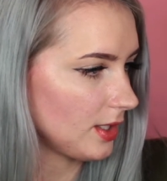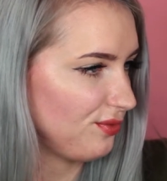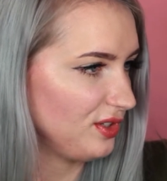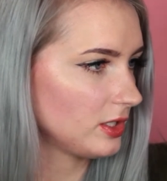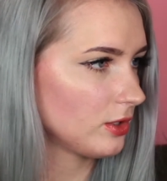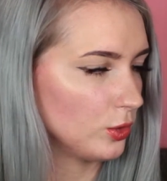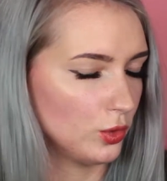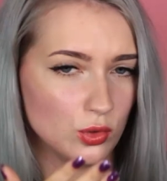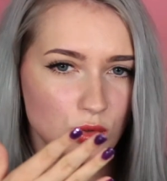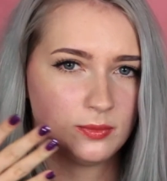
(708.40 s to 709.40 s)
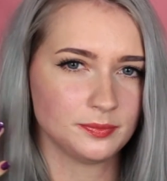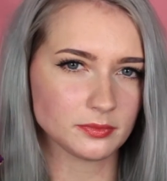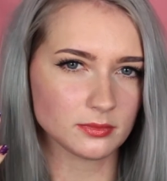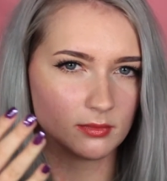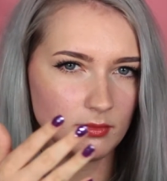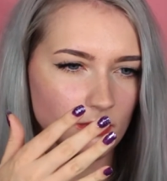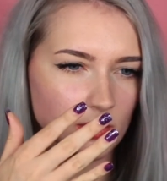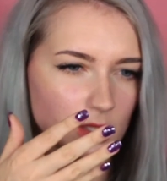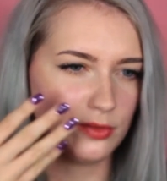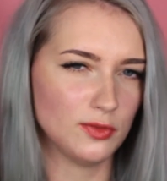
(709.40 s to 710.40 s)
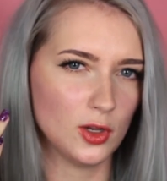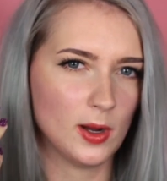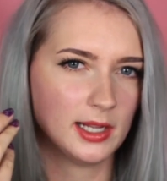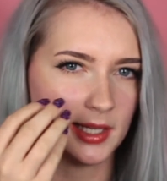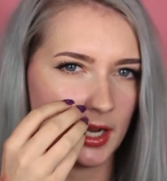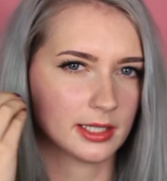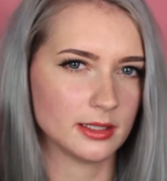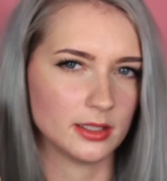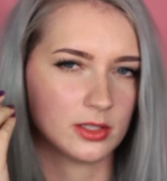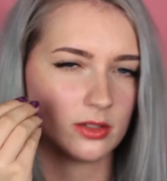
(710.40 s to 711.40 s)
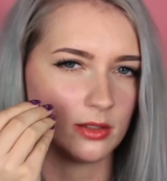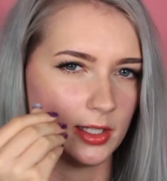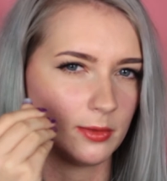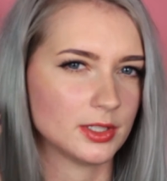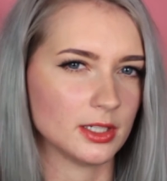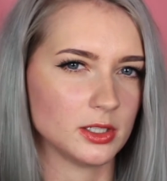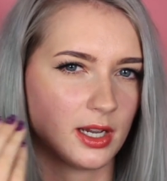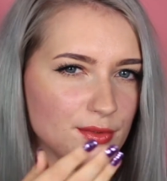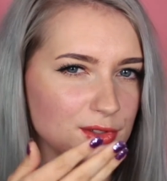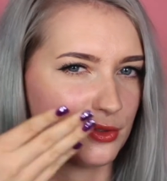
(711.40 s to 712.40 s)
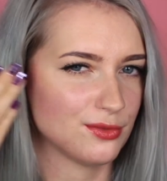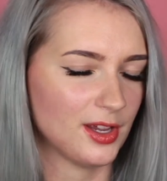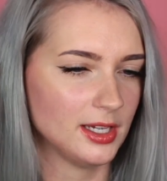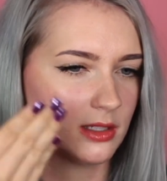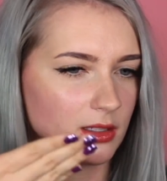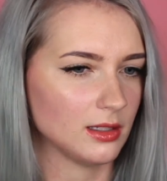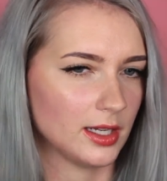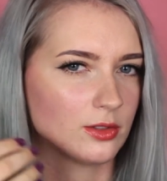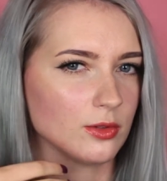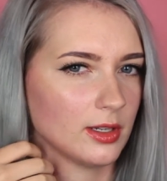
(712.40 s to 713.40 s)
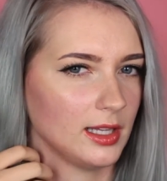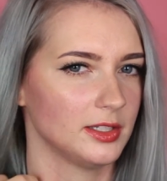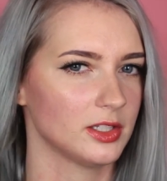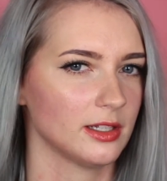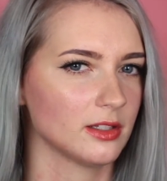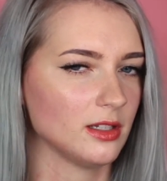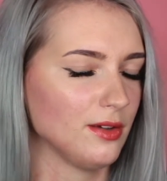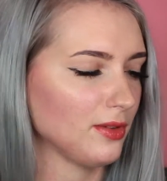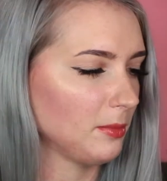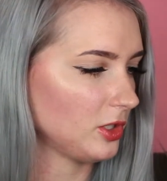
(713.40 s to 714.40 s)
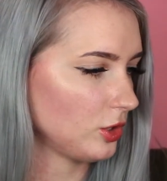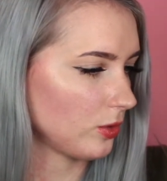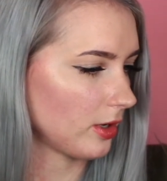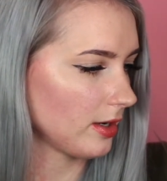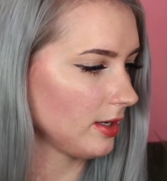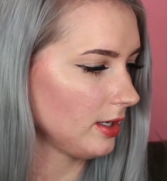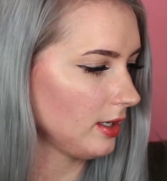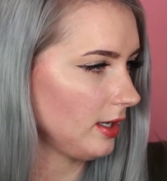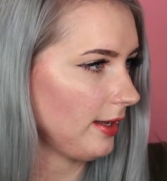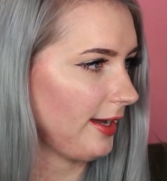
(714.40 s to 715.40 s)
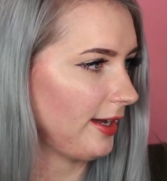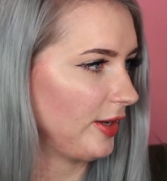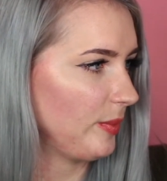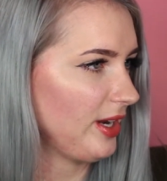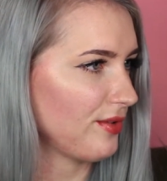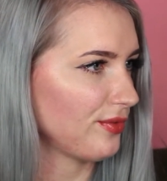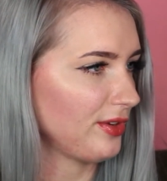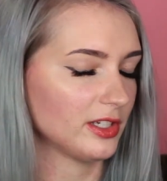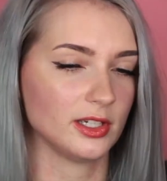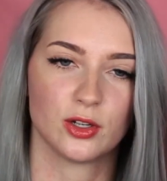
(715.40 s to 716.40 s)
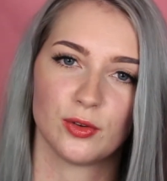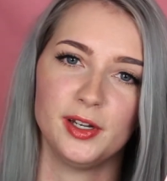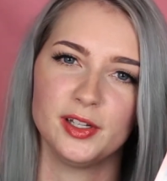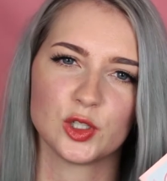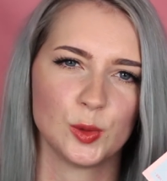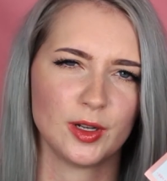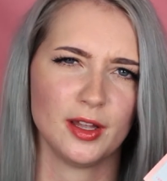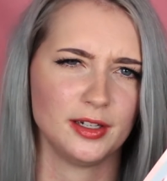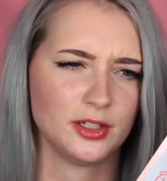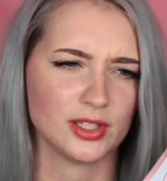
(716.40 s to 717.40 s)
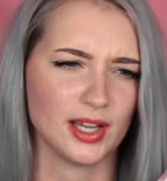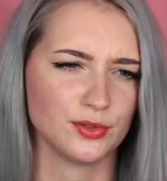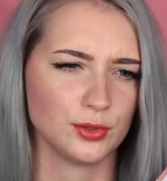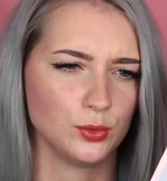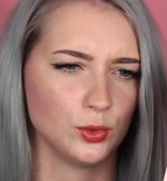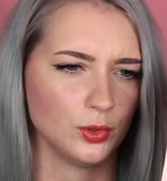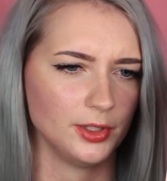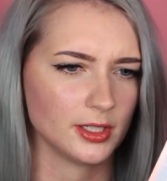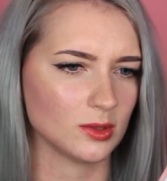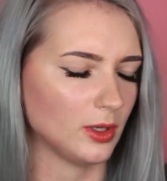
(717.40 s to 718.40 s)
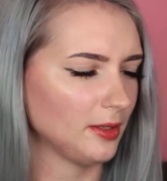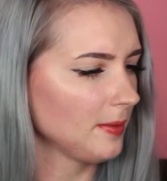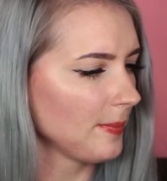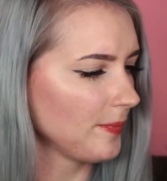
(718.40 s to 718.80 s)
if it's to flow out excess liquids that you have in your face, like to cleanse that stuff. I'm not sure. Um, and everything is in Korean, so I'm gonna just have to Google this one.